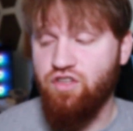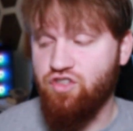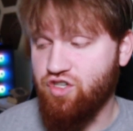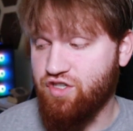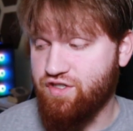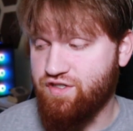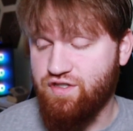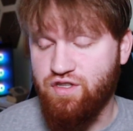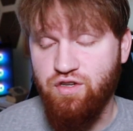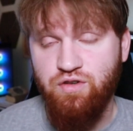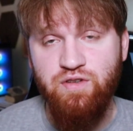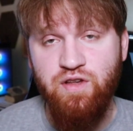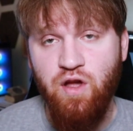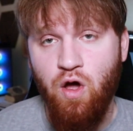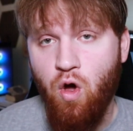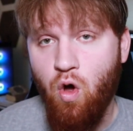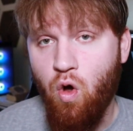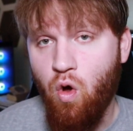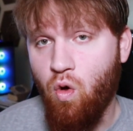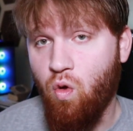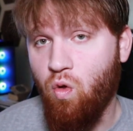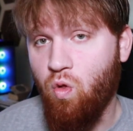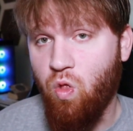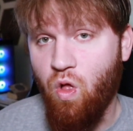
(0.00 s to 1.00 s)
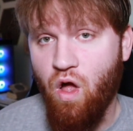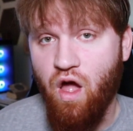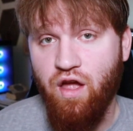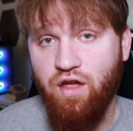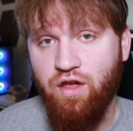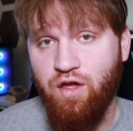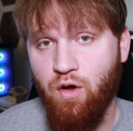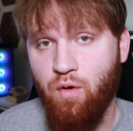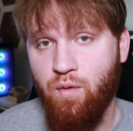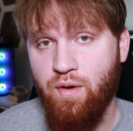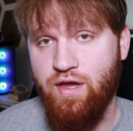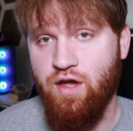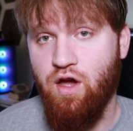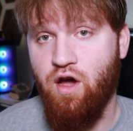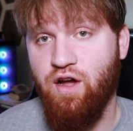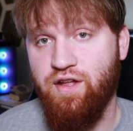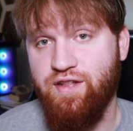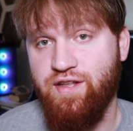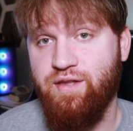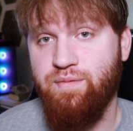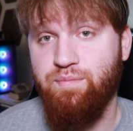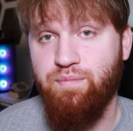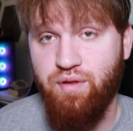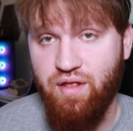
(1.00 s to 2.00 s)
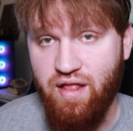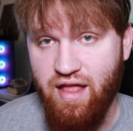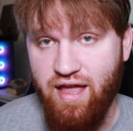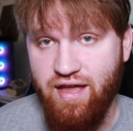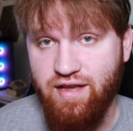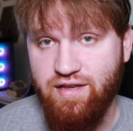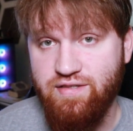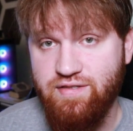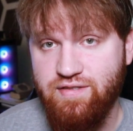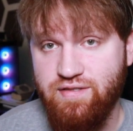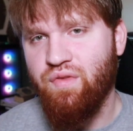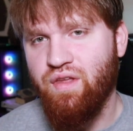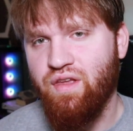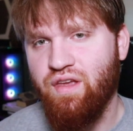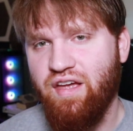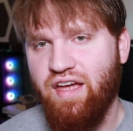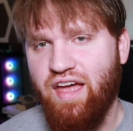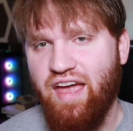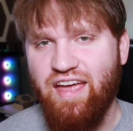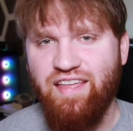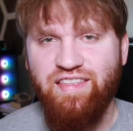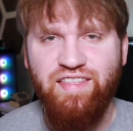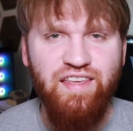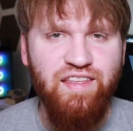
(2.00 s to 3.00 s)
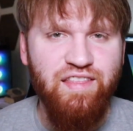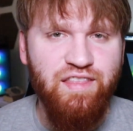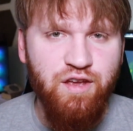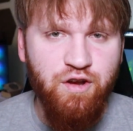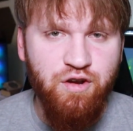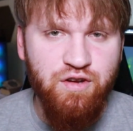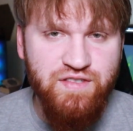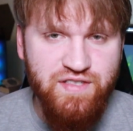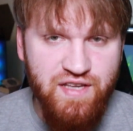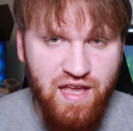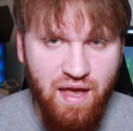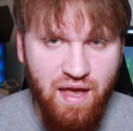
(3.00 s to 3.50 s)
just there's a whole lot going on in Plex. And then there is